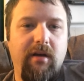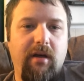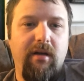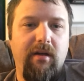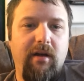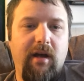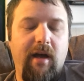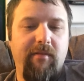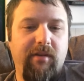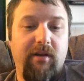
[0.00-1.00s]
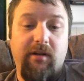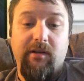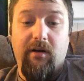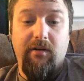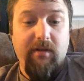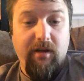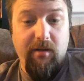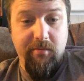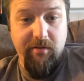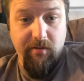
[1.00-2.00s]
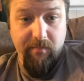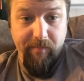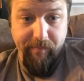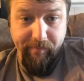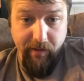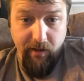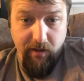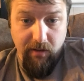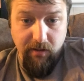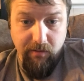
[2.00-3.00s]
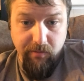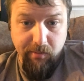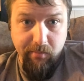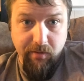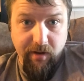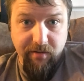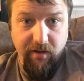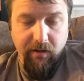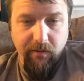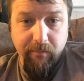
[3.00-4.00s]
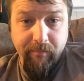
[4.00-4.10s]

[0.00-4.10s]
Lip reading: I haven't done it in a long time, so I'll remember as I go.